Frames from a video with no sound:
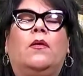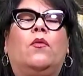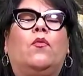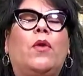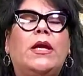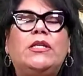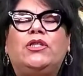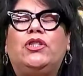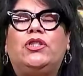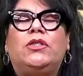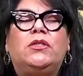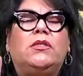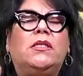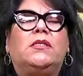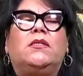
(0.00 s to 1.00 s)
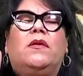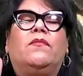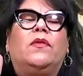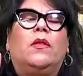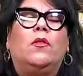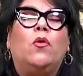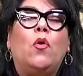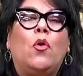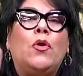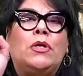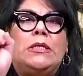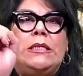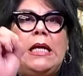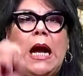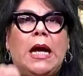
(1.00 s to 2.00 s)
graciousness of the
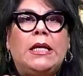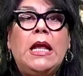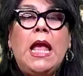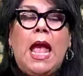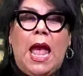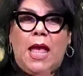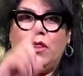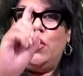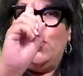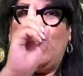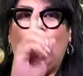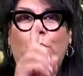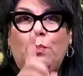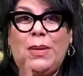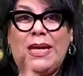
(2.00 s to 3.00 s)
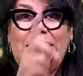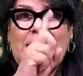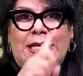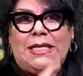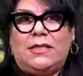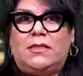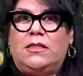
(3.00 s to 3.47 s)
Lord God and the obedience,